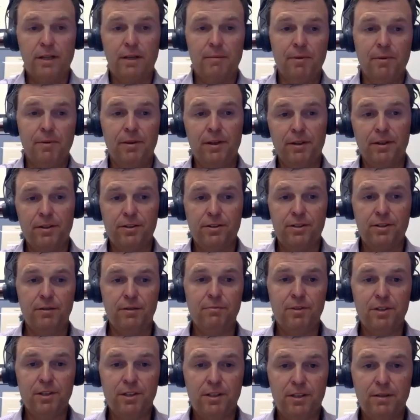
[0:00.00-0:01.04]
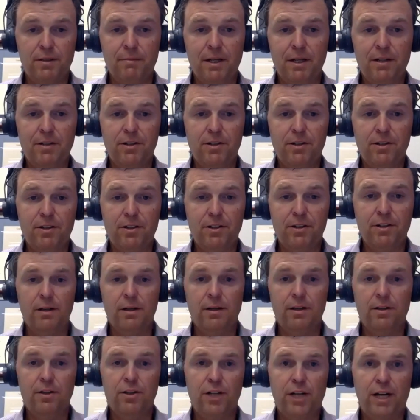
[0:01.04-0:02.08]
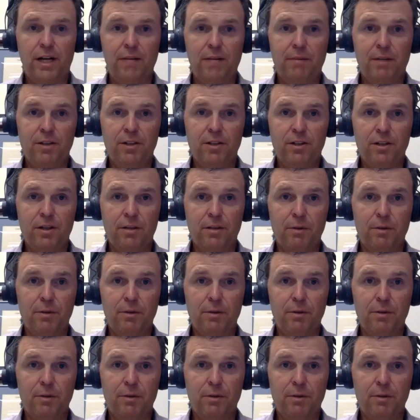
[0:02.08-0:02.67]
a couple things, Jim, just to mention, uh, and Chad mentioned.